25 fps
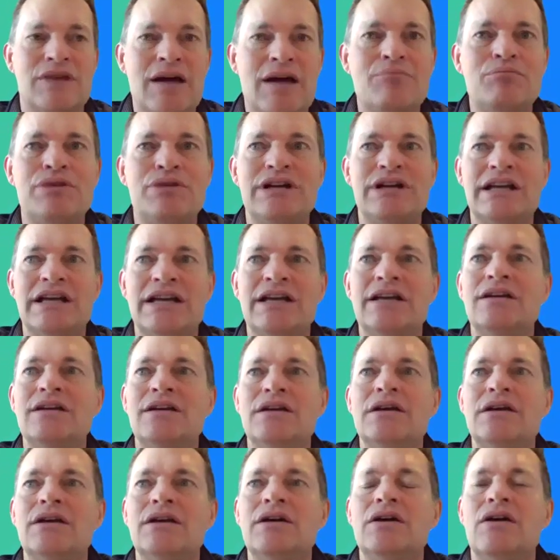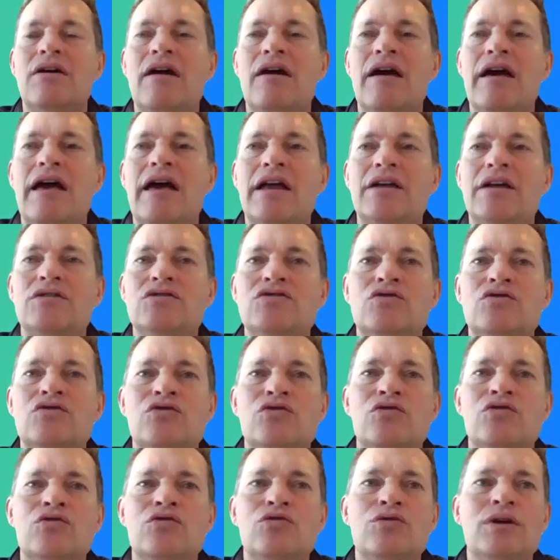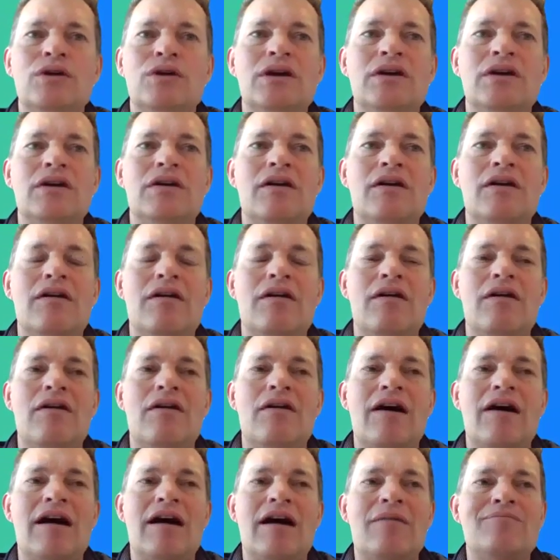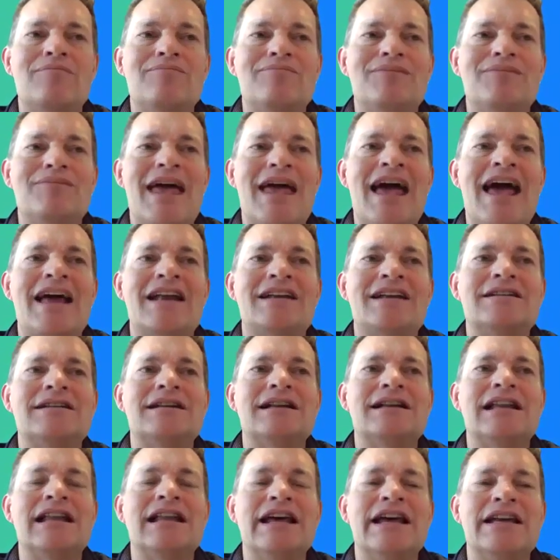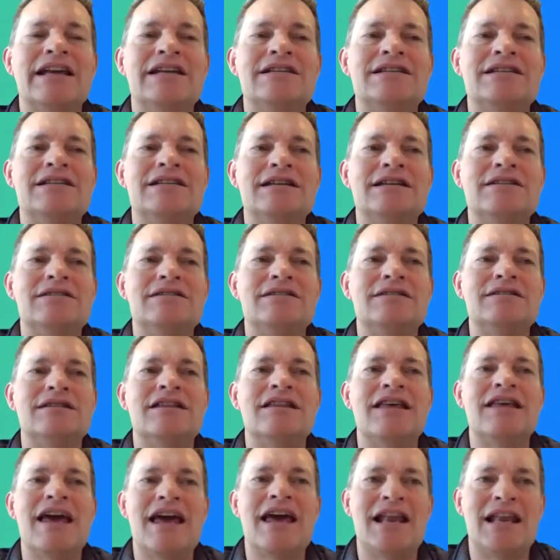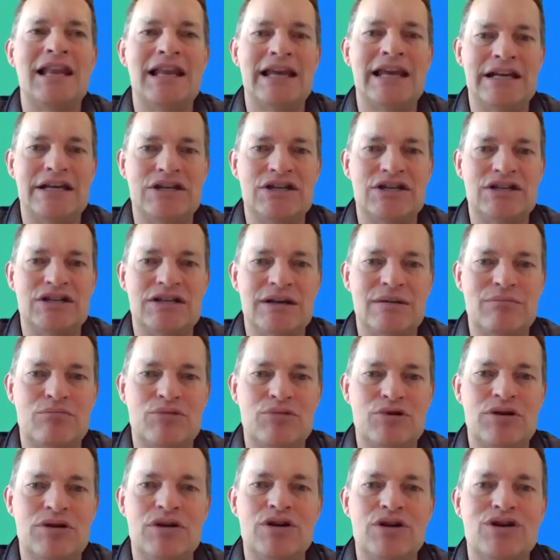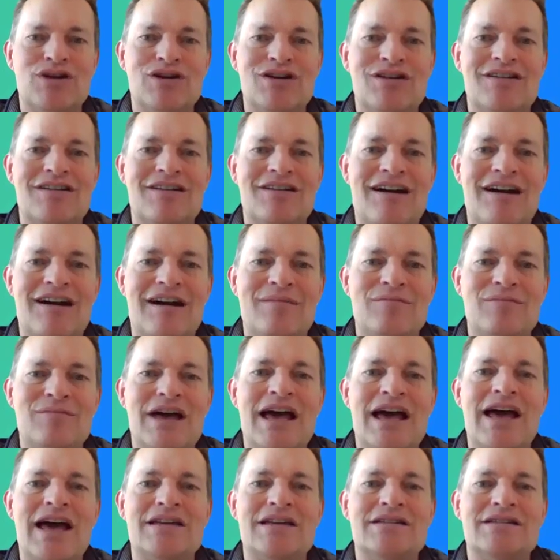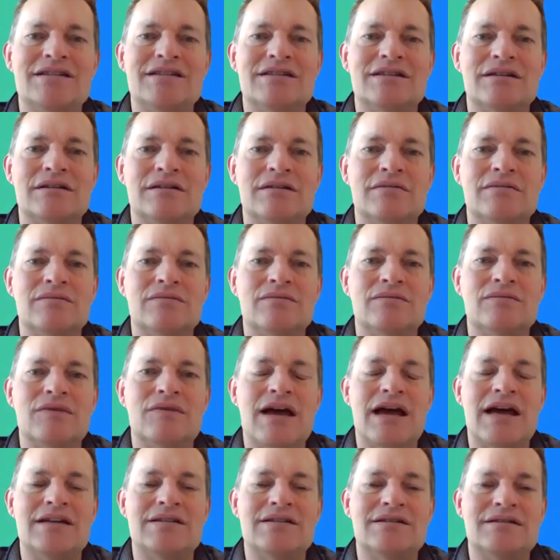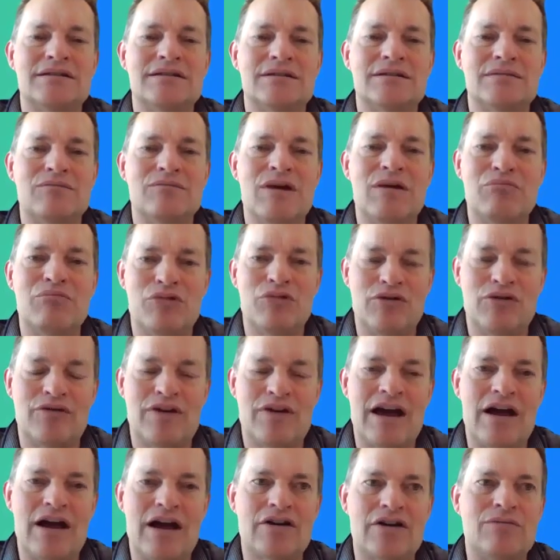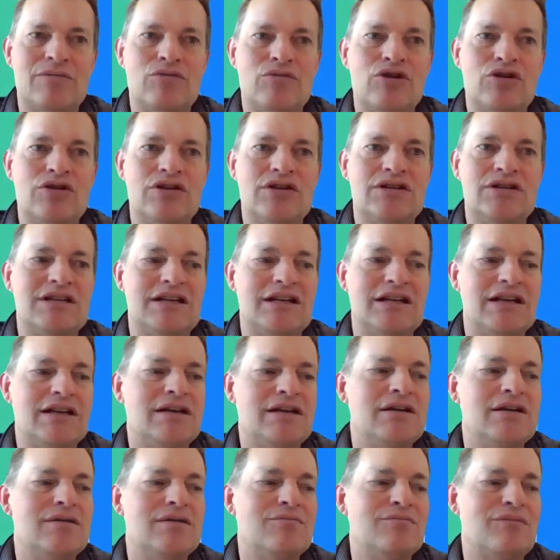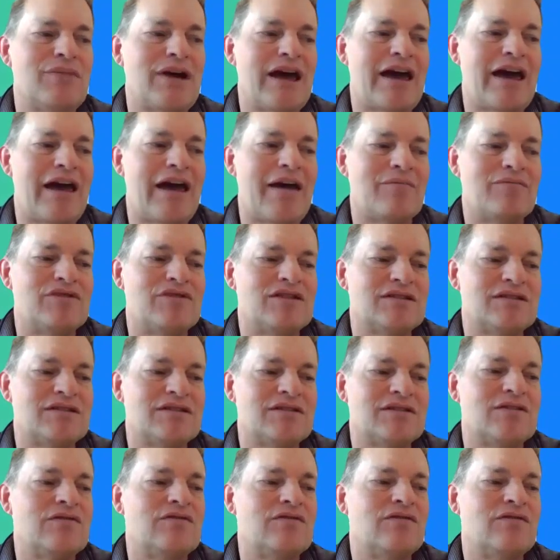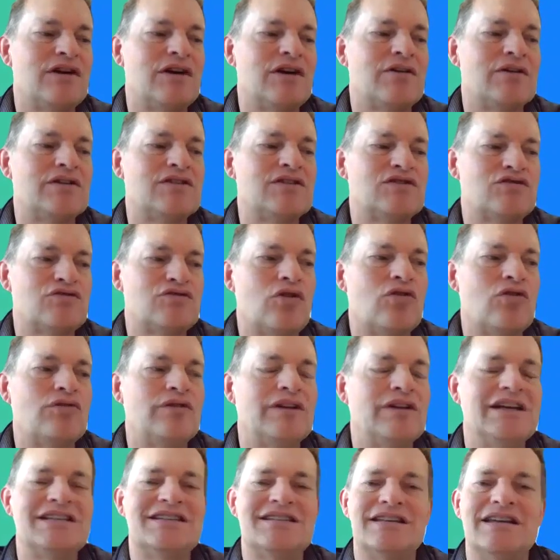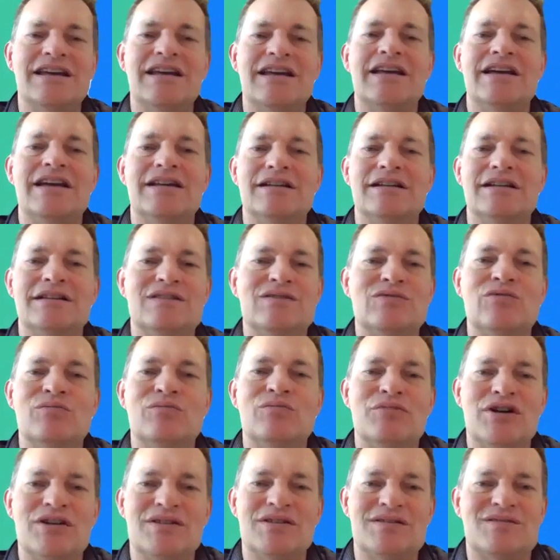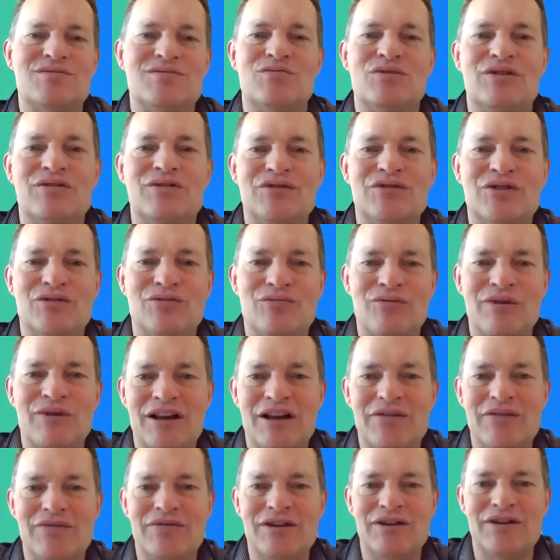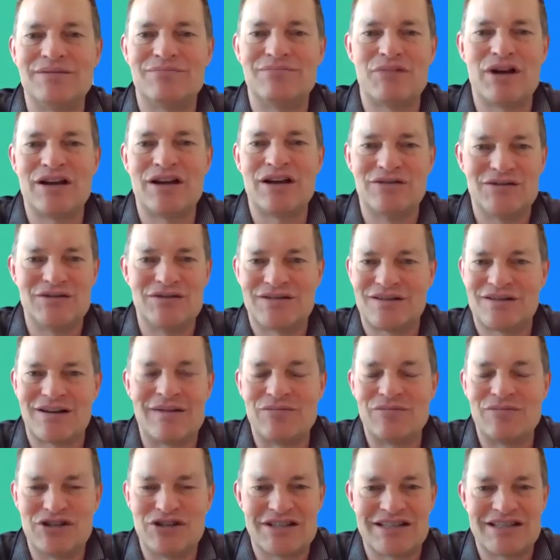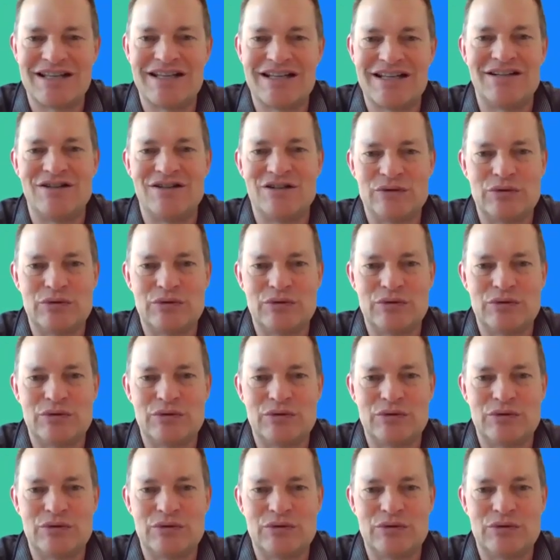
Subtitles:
company, and who hadn't lent into their leadership as a member of our community, perhaps very strongly, seeing it as almost, well, not relevant because I'm just here to